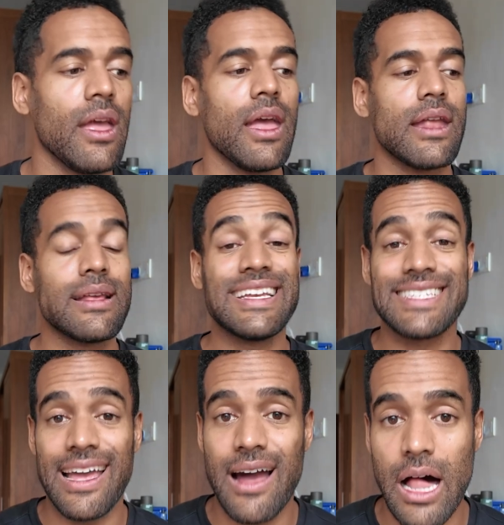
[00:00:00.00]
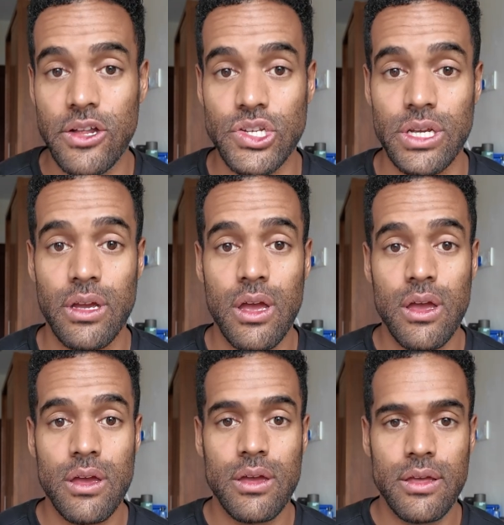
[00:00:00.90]
and psychology.
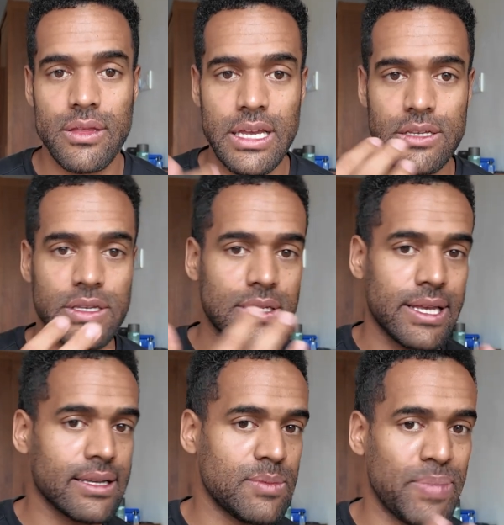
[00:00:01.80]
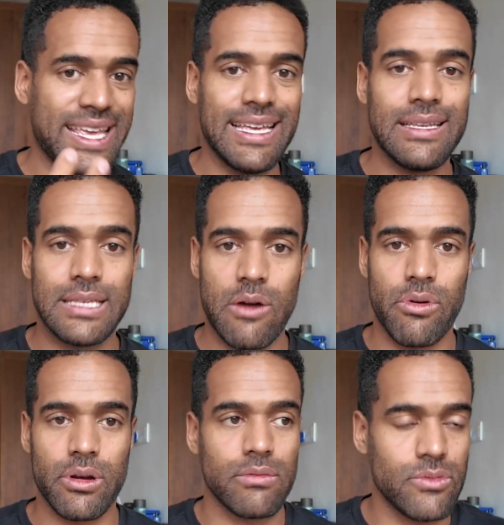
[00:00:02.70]
These are the 6 P's that
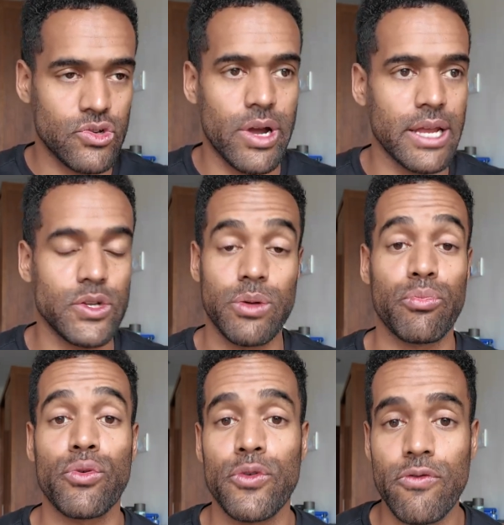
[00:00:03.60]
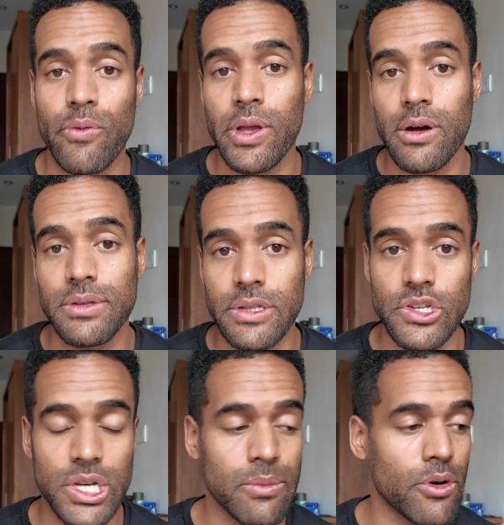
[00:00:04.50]
we're trying to improve when we go to the
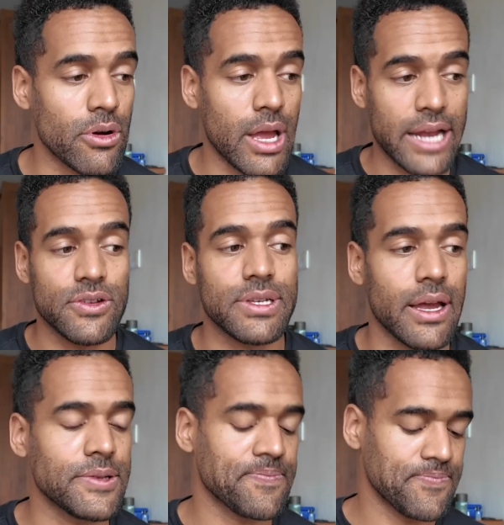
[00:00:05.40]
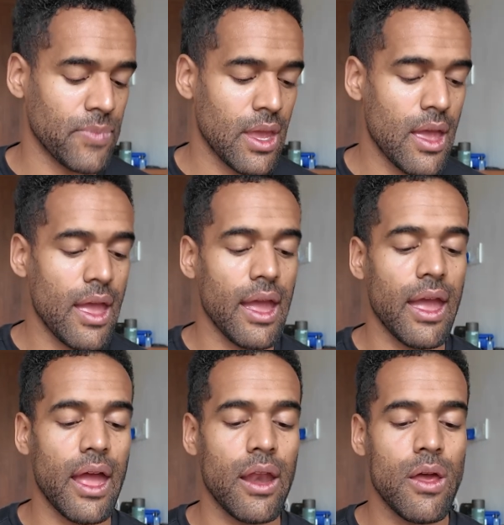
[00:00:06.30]
gym or exercise.
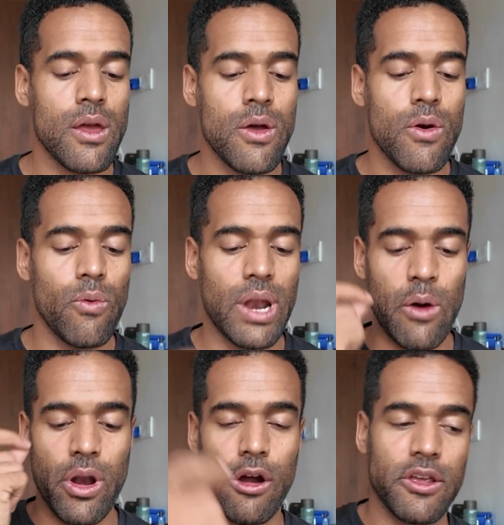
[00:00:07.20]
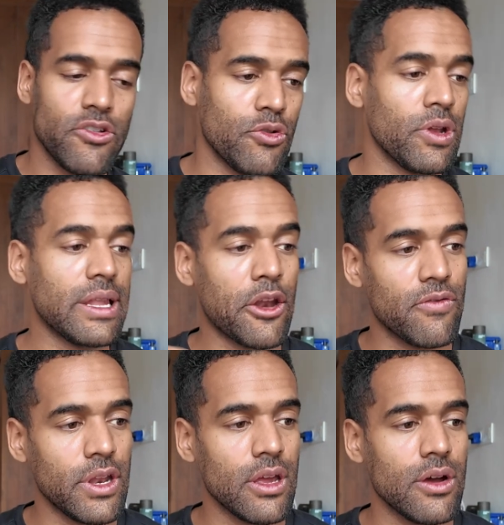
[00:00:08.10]
And what I want to argue to you in a later
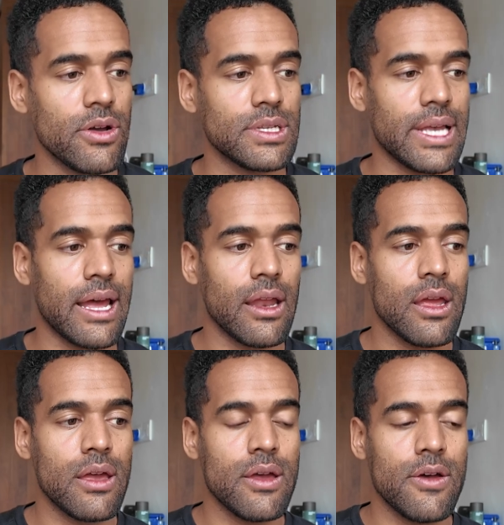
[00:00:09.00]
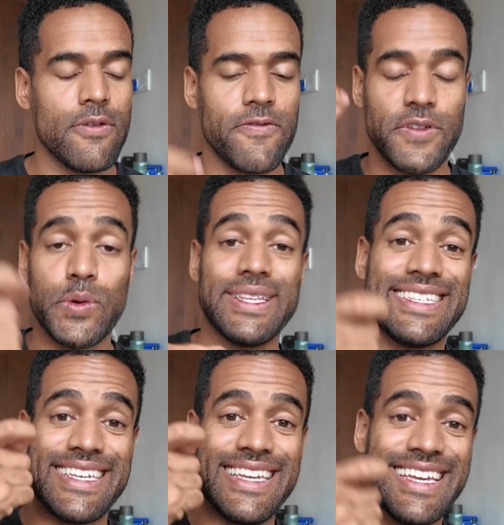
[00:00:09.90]
video is that
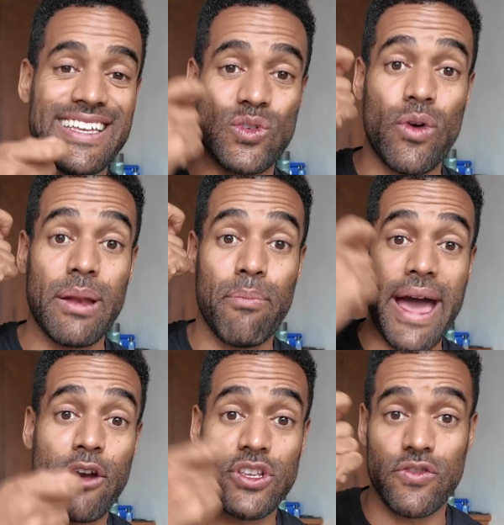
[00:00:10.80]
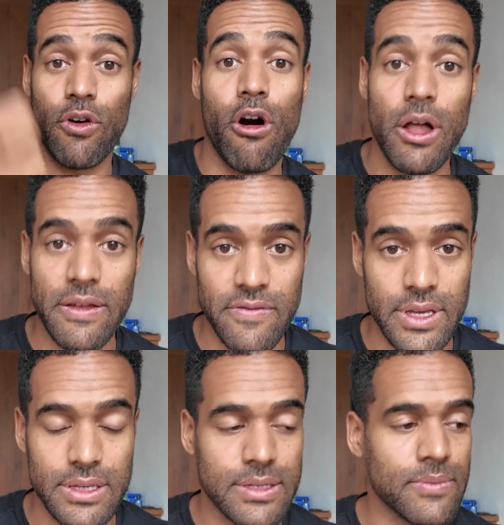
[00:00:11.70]
fluency is what matters for all of
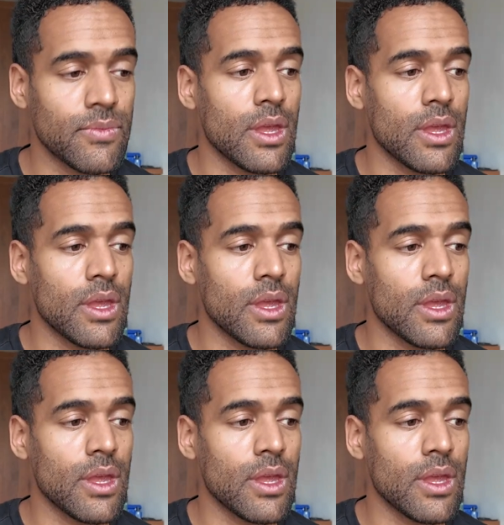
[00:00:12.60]
these.